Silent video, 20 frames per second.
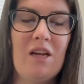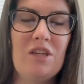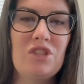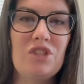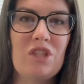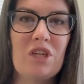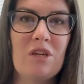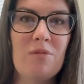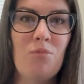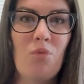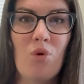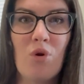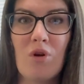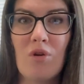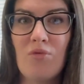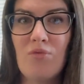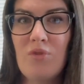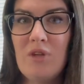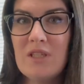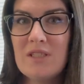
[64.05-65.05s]
I share
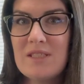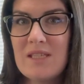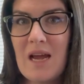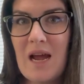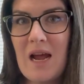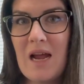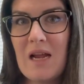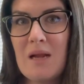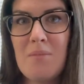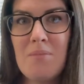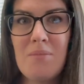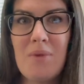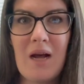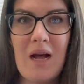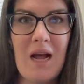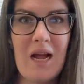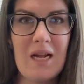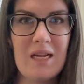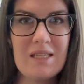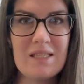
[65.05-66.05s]
more real-time,
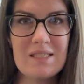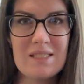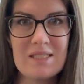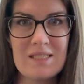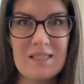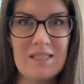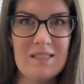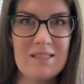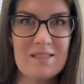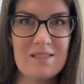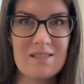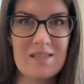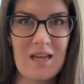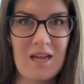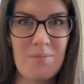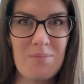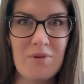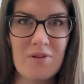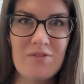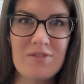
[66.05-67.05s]
behind-the-scenes
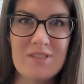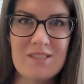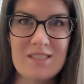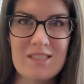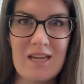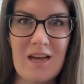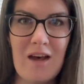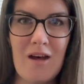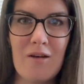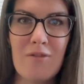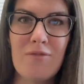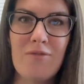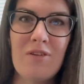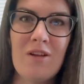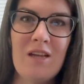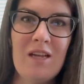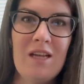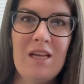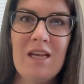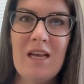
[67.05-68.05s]
type of stuff
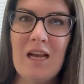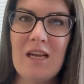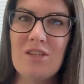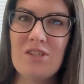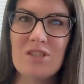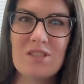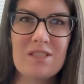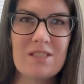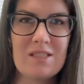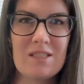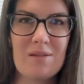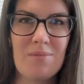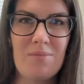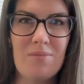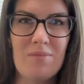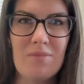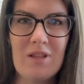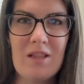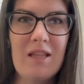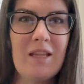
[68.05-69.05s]
and just
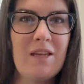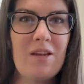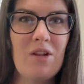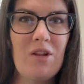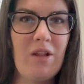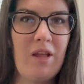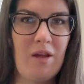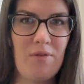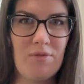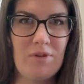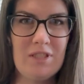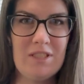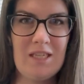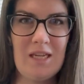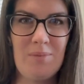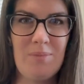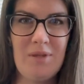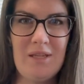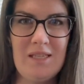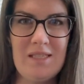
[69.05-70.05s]
some little
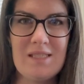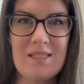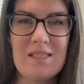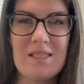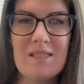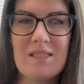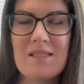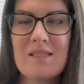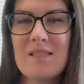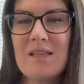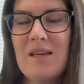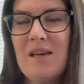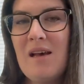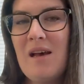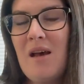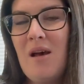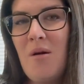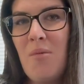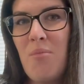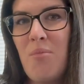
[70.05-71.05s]
everyday pieces.
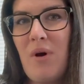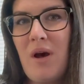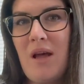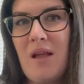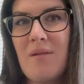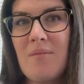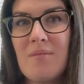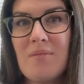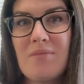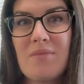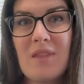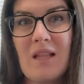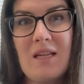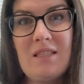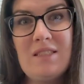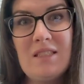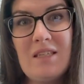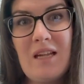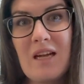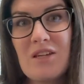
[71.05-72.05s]
But I
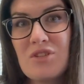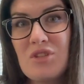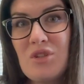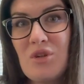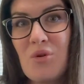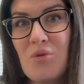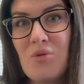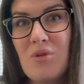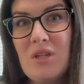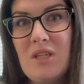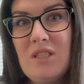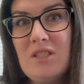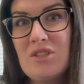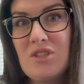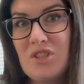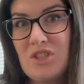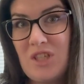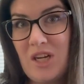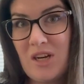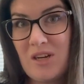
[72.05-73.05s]
did actually already
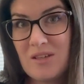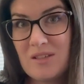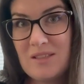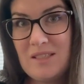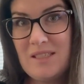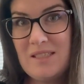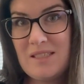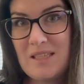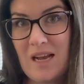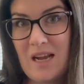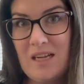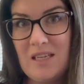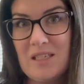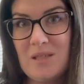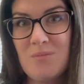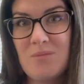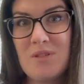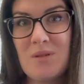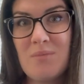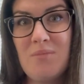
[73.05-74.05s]
share these
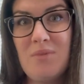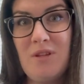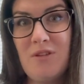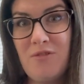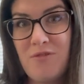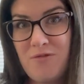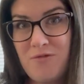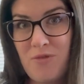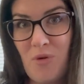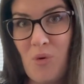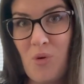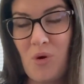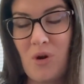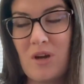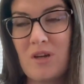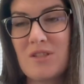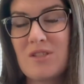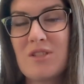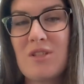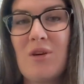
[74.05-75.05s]
items
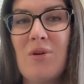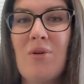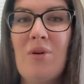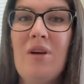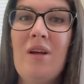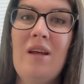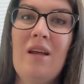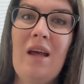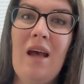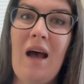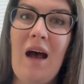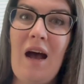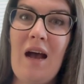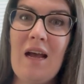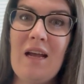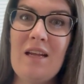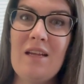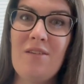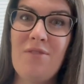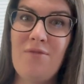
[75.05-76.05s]
before. So
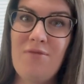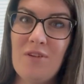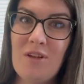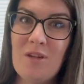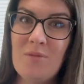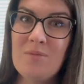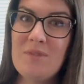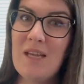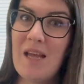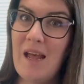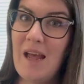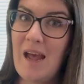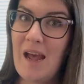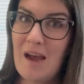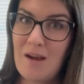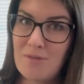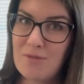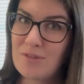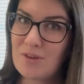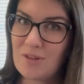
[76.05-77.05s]
I filmed
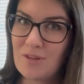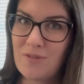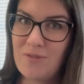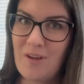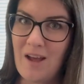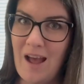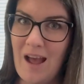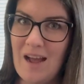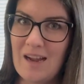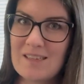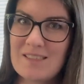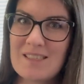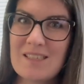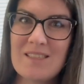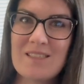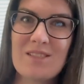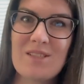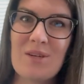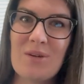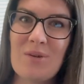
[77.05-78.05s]
after the fact.
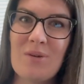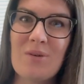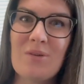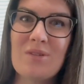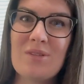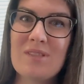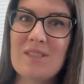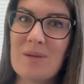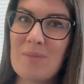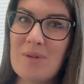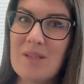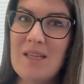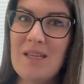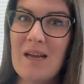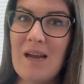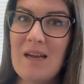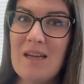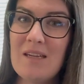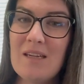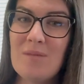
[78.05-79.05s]
So some of the
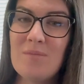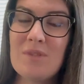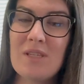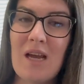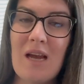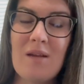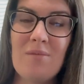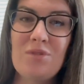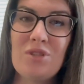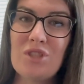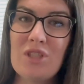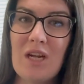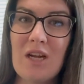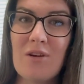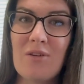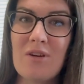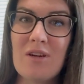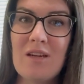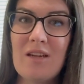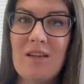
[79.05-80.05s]
items I'm
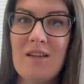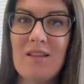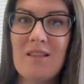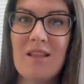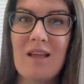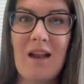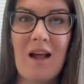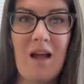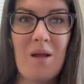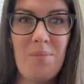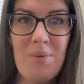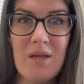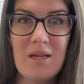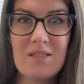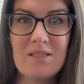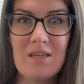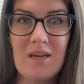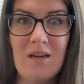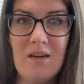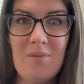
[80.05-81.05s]
sharing that I
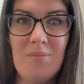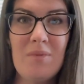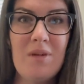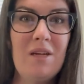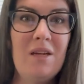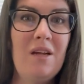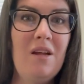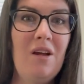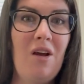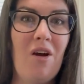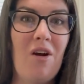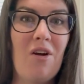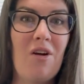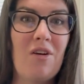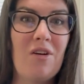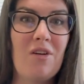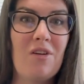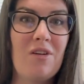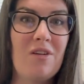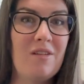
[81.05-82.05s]
picked up
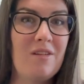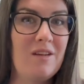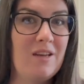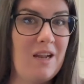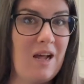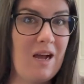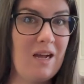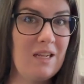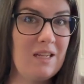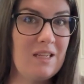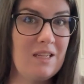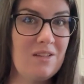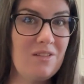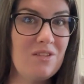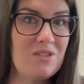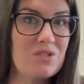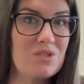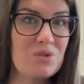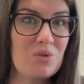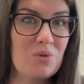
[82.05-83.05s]
are not in
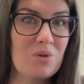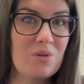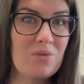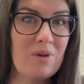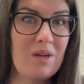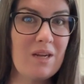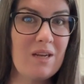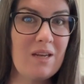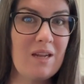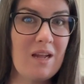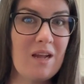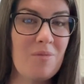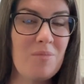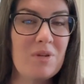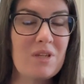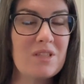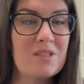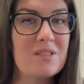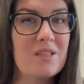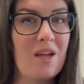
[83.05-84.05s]
the store right now
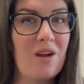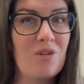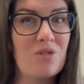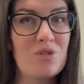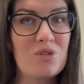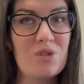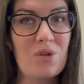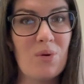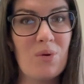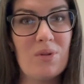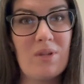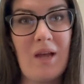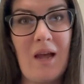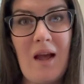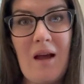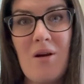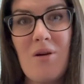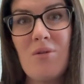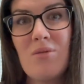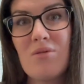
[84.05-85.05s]
because they are sold
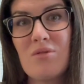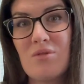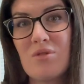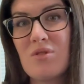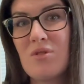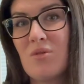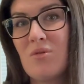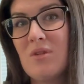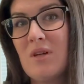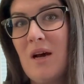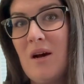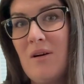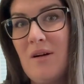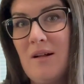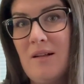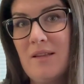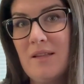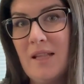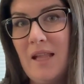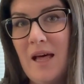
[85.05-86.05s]
out. They're sold out
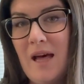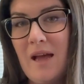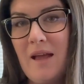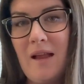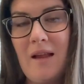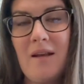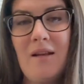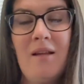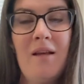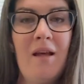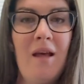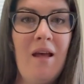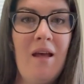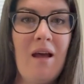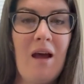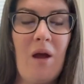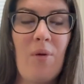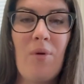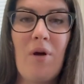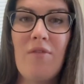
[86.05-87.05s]
online.
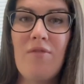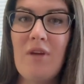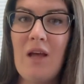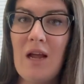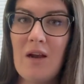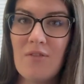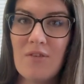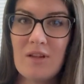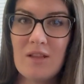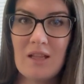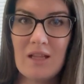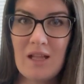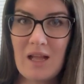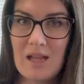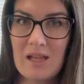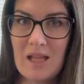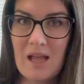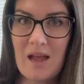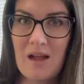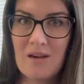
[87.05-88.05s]
I will have everything
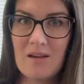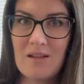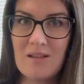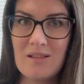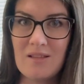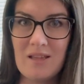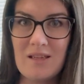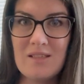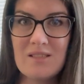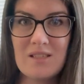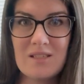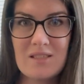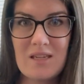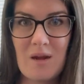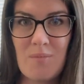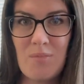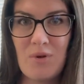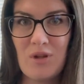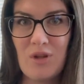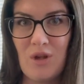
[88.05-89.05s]
I can linked
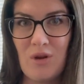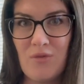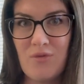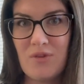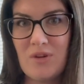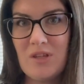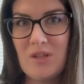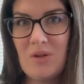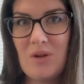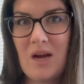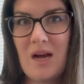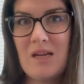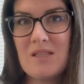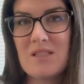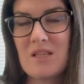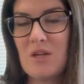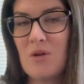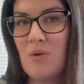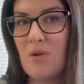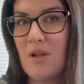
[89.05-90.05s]
down below for you guys.
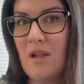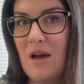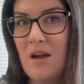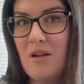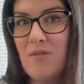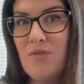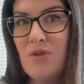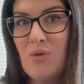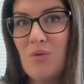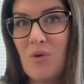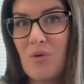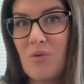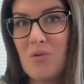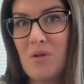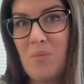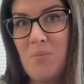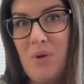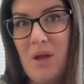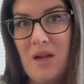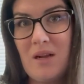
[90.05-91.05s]
I know a lot of you
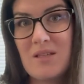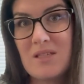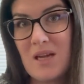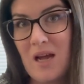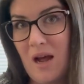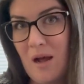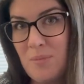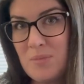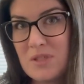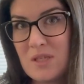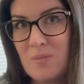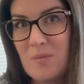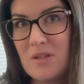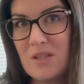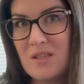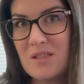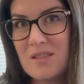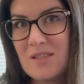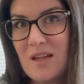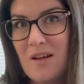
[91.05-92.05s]
already picked up some of
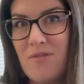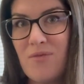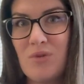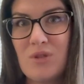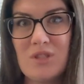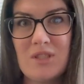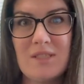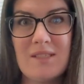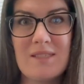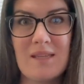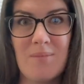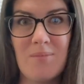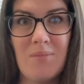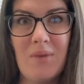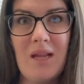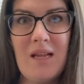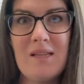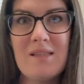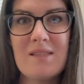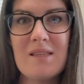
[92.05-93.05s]
this stuff, which is
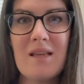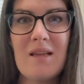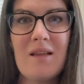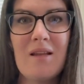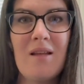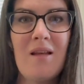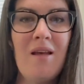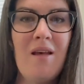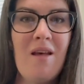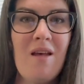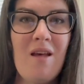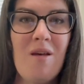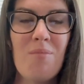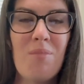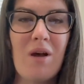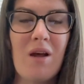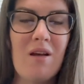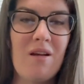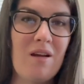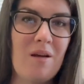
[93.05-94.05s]
amazing,
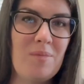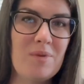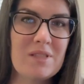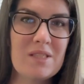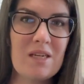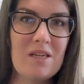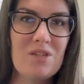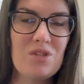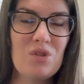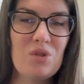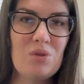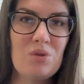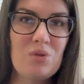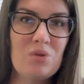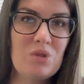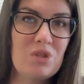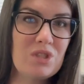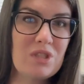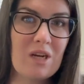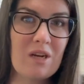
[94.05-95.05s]
but I'm excited to
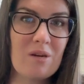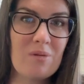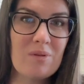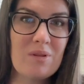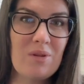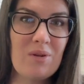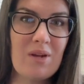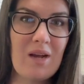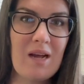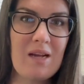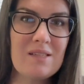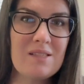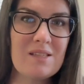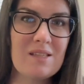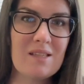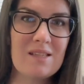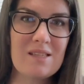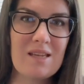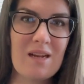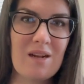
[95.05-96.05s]
share it with you guys.
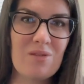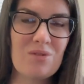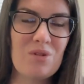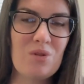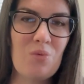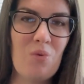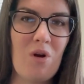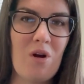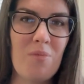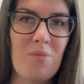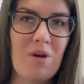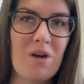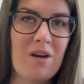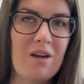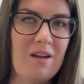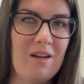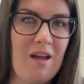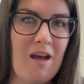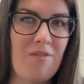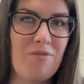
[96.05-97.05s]
Let's head out to Walmart
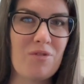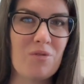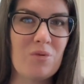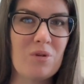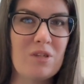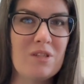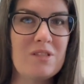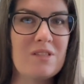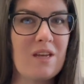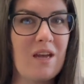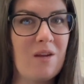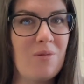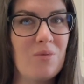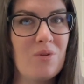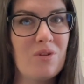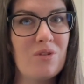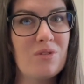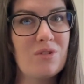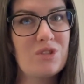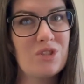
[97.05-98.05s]
and afterwards I
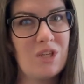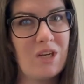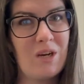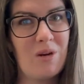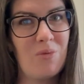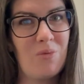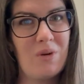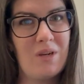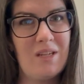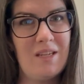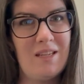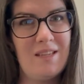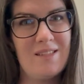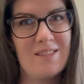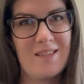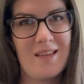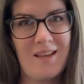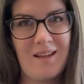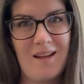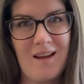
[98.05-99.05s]
will share what it
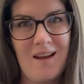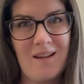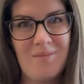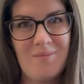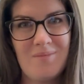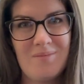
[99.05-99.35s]
is I got.